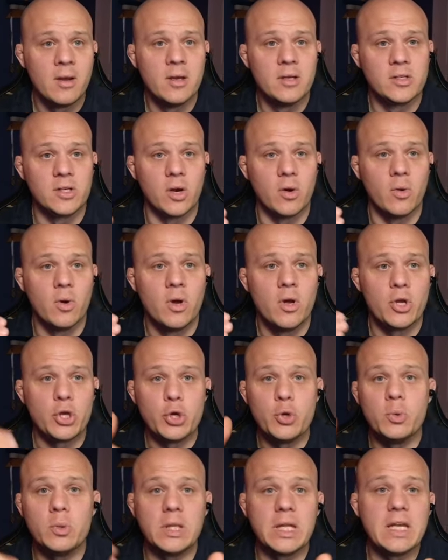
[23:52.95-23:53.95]
So
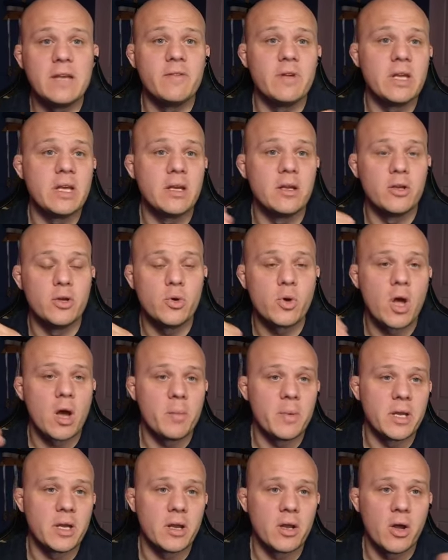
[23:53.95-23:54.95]
you
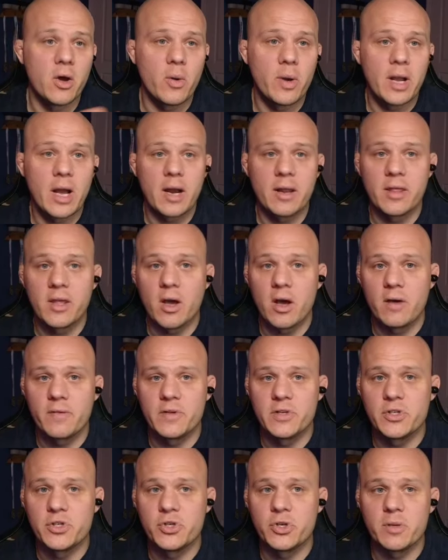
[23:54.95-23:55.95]
coming and going out of the
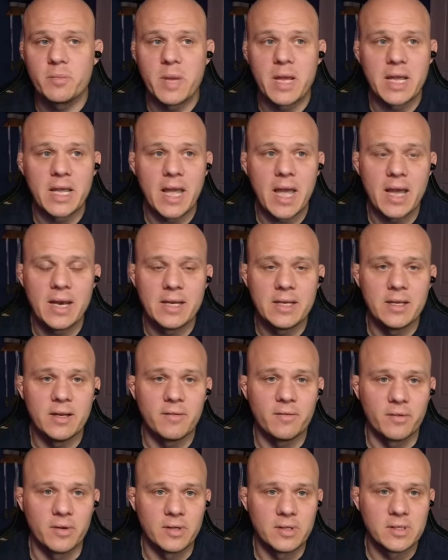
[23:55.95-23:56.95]
office shouldn't make any
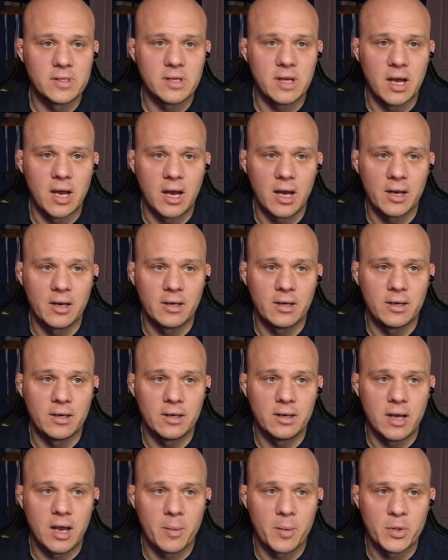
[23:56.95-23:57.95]
difference on
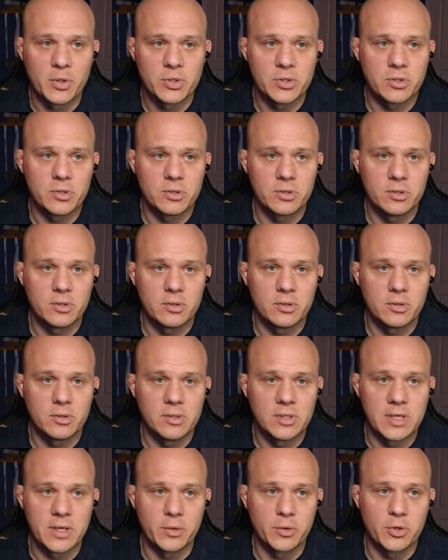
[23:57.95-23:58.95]
how much
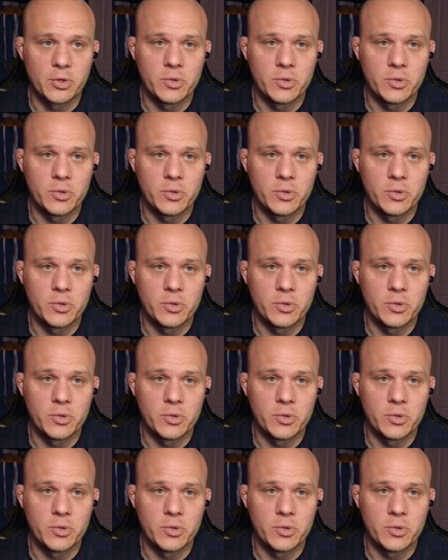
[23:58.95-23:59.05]
CO2 is